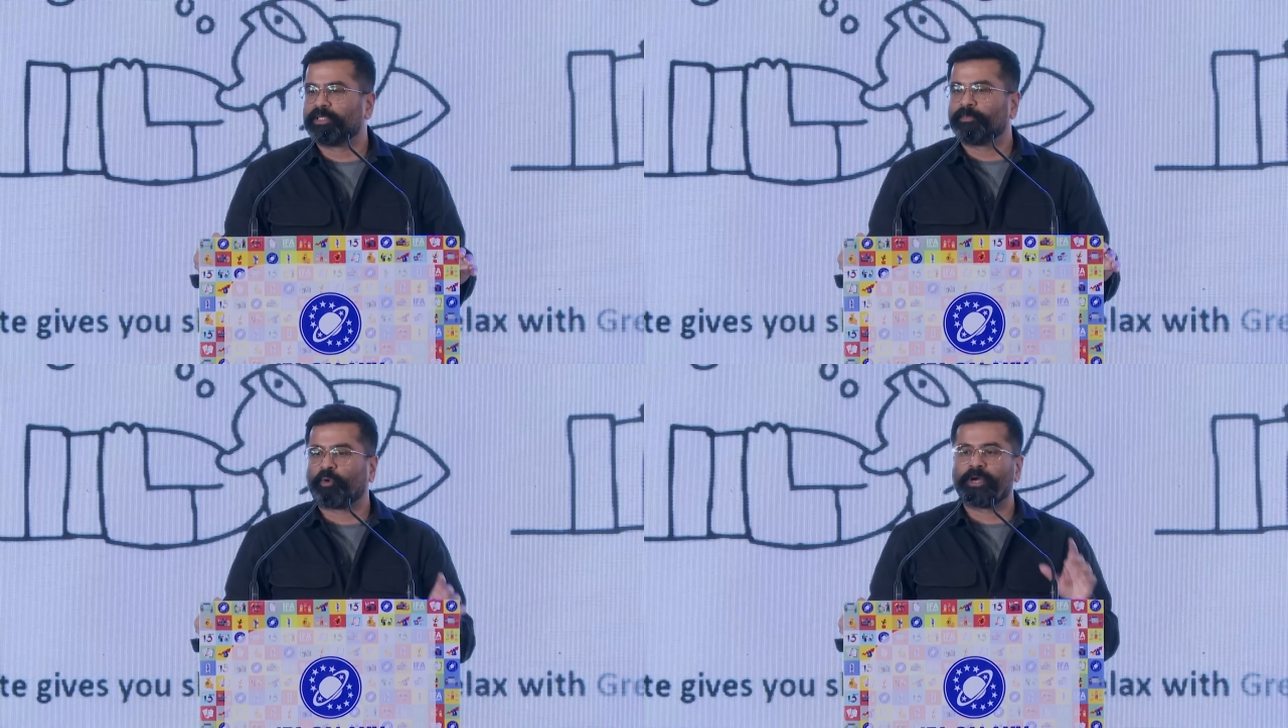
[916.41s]

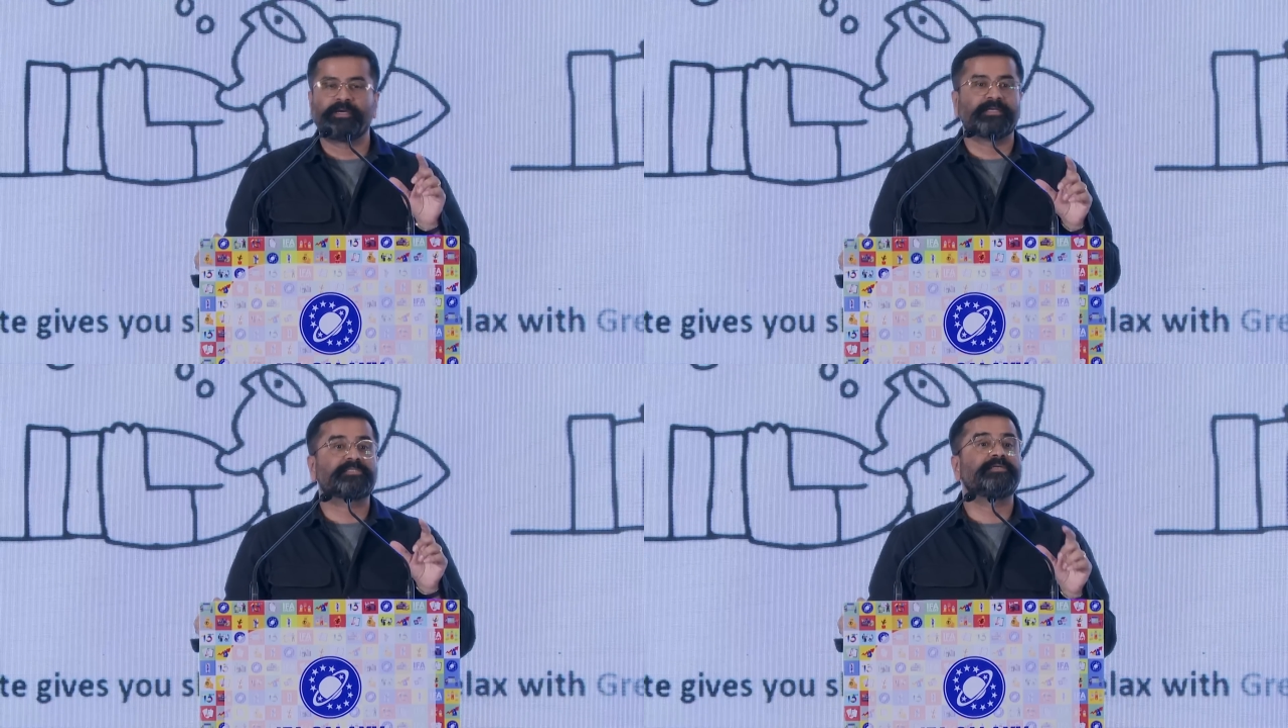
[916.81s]
The
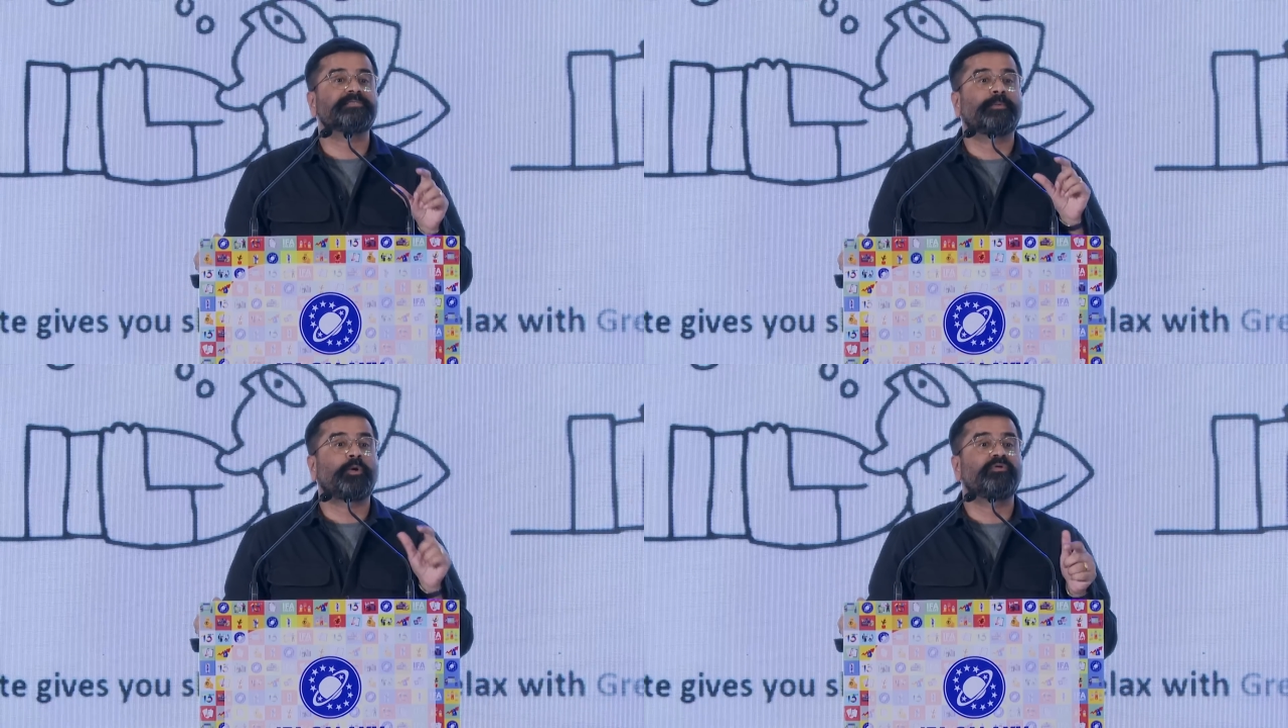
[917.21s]
point is, it
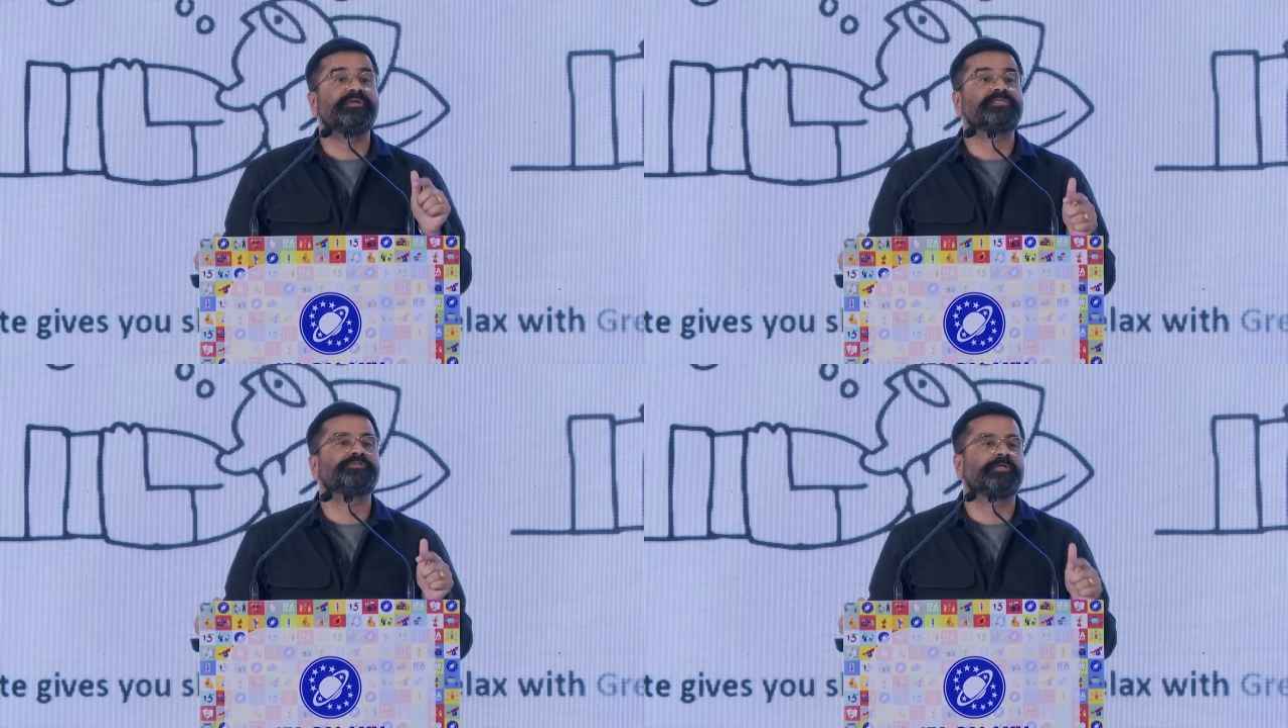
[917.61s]
is about
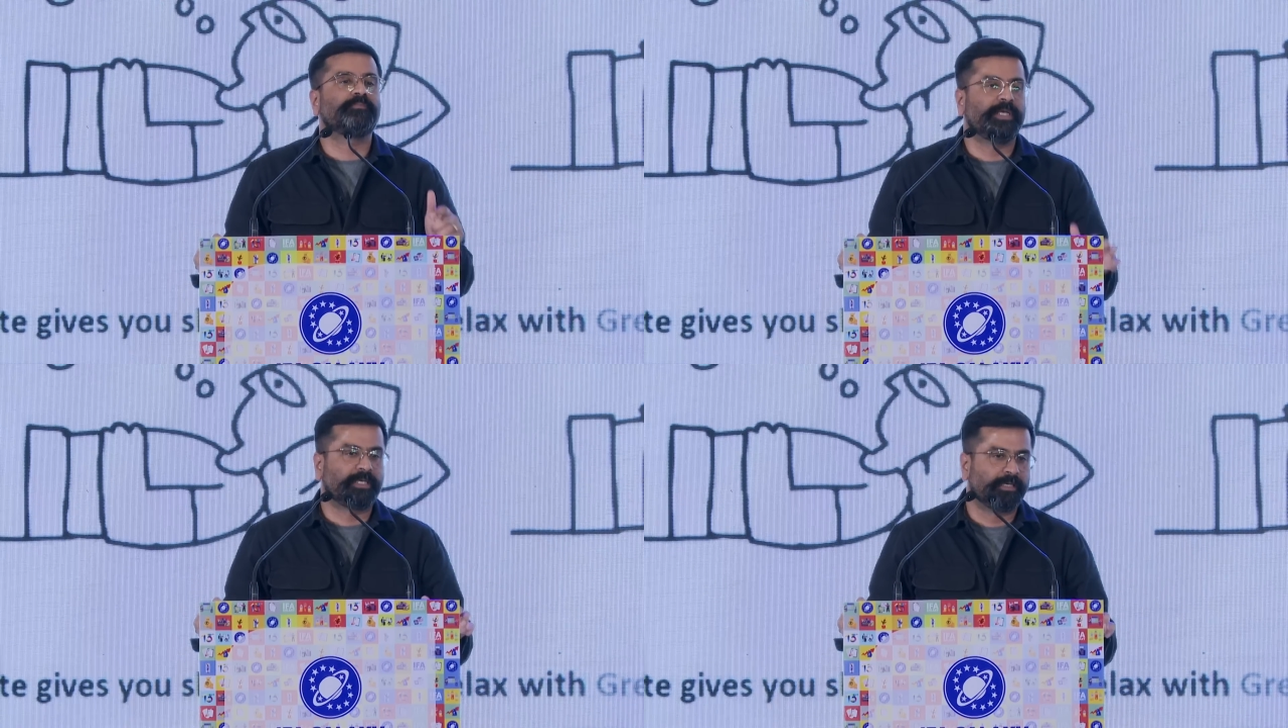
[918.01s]
decision
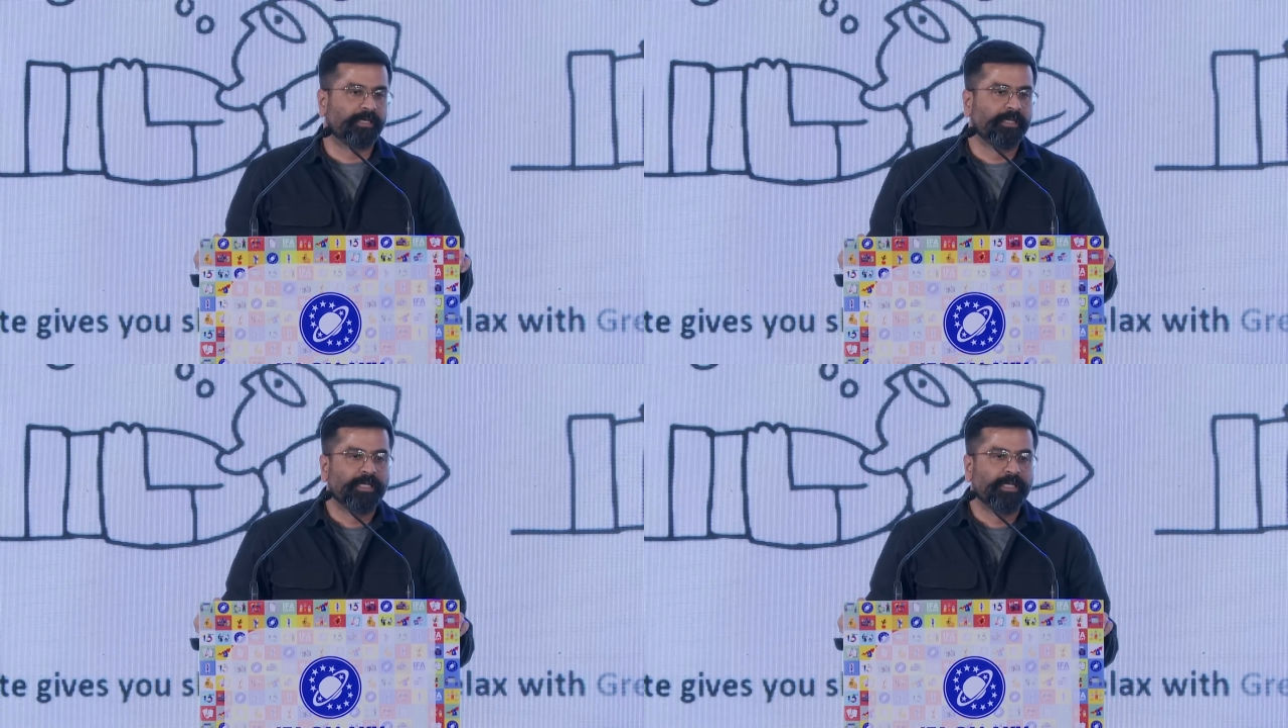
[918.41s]
making.